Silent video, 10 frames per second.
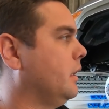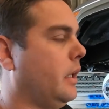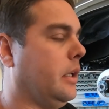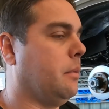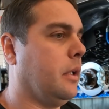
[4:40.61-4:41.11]

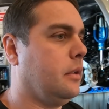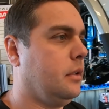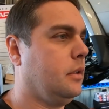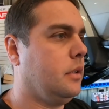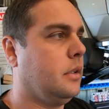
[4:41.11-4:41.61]
Anyway,
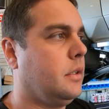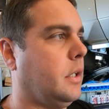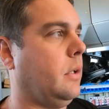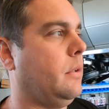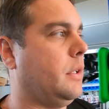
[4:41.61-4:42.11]

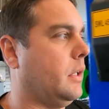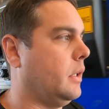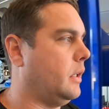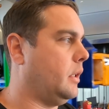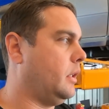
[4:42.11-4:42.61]
so
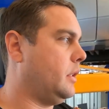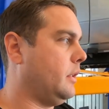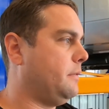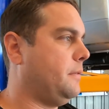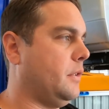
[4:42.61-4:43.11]
the
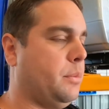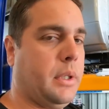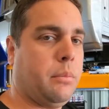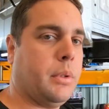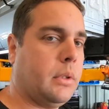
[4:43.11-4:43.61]
diff is
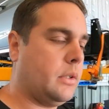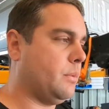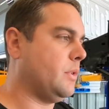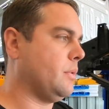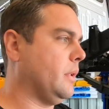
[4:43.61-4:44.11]
being built as
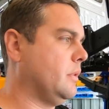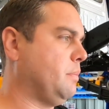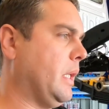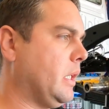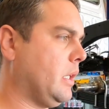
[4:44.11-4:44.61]
we
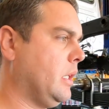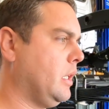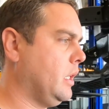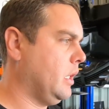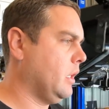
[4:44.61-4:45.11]
speak.
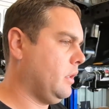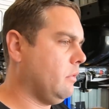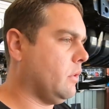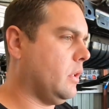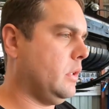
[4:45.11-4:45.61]

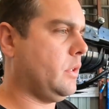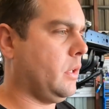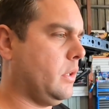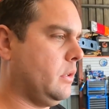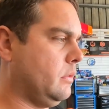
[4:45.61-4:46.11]
Ryan's
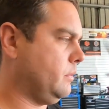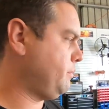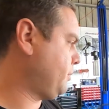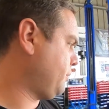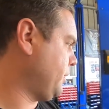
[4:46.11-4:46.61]
on it,
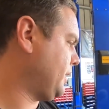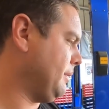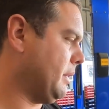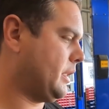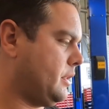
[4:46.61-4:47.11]
pretty
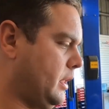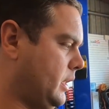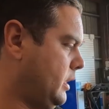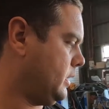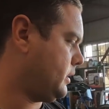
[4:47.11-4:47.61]
much
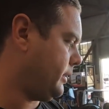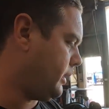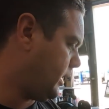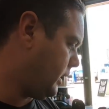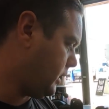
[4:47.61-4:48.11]
there. So
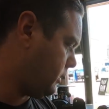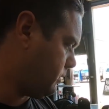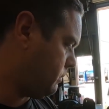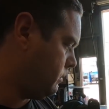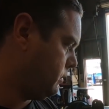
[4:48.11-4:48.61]

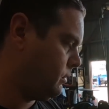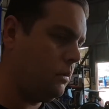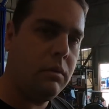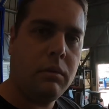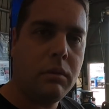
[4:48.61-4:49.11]
now
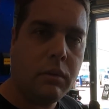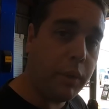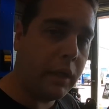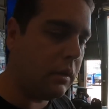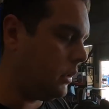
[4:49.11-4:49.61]

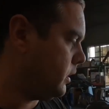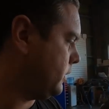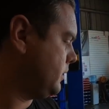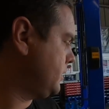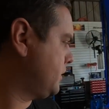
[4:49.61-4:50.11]
brake
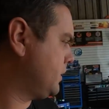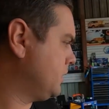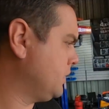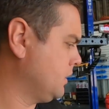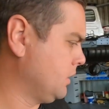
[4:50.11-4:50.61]
lines,
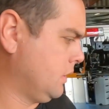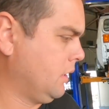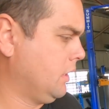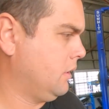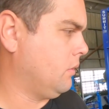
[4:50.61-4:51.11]

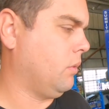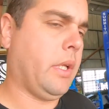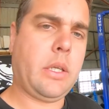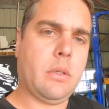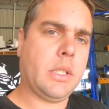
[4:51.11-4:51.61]
all
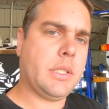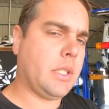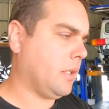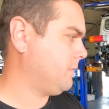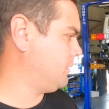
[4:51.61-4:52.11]
that kind of
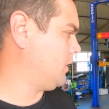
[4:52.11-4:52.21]
stuff.